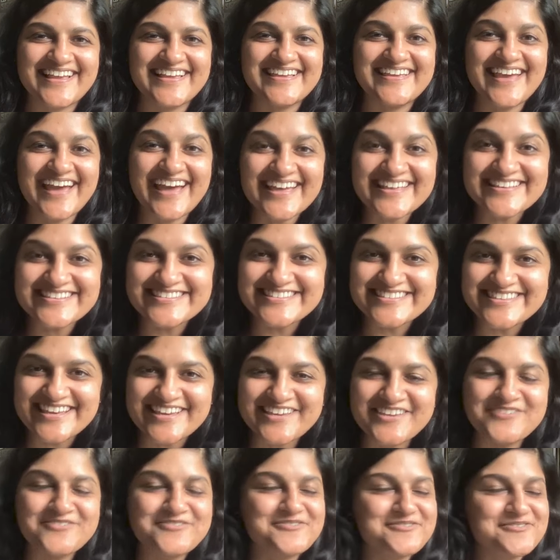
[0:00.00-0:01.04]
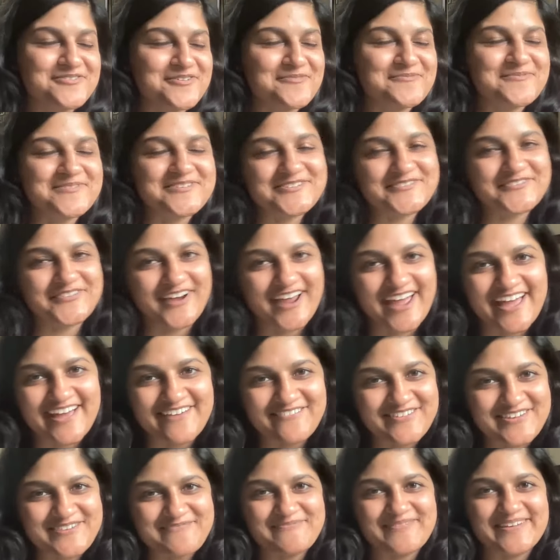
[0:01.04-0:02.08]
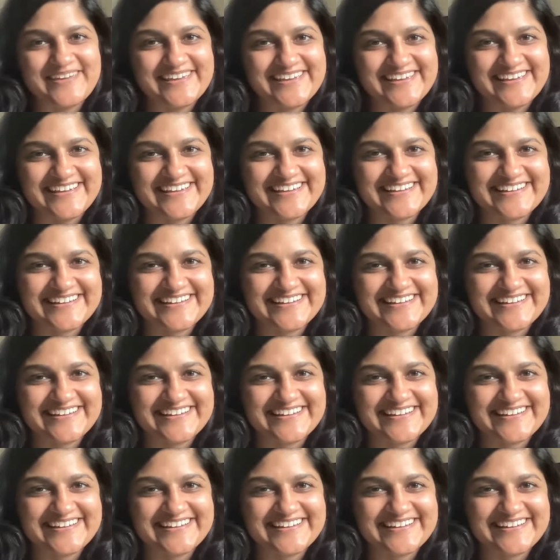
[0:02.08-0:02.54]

Yes, thank you so much for having me.